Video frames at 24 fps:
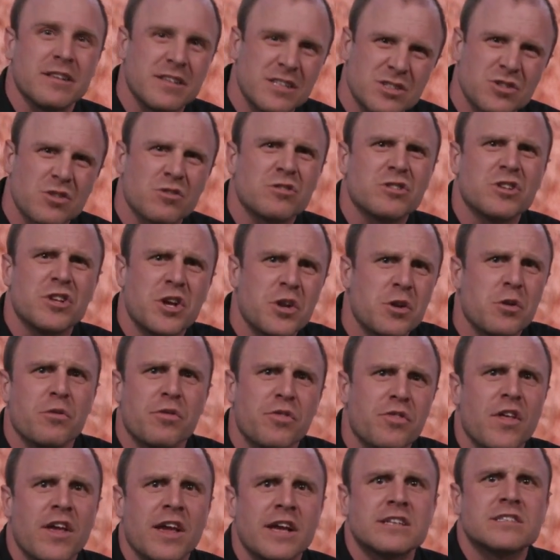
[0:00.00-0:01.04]
These are little
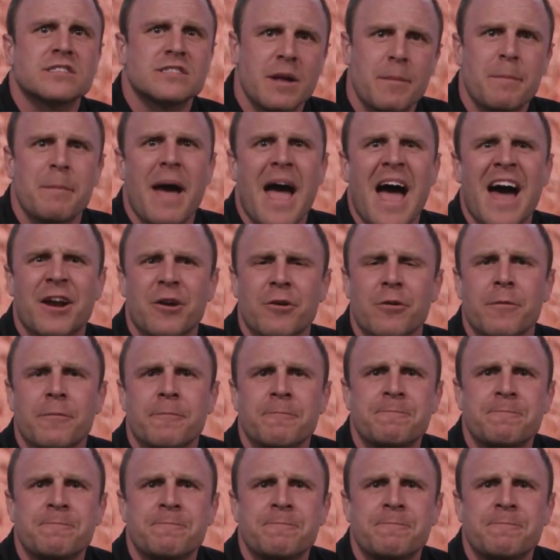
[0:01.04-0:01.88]
things that matter.